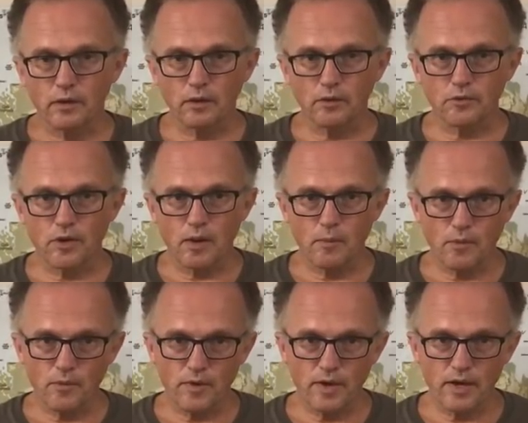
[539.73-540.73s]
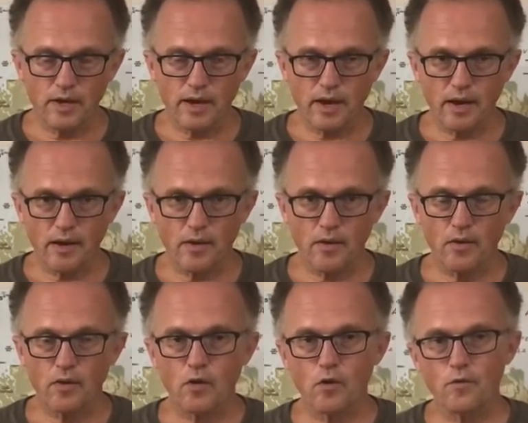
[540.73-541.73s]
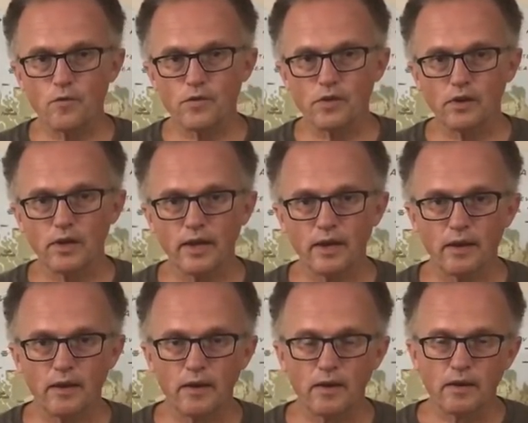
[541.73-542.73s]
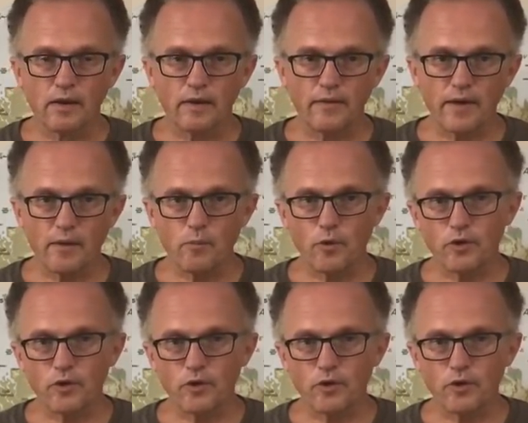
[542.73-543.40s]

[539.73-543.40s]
it'll draw marine air over the land. And that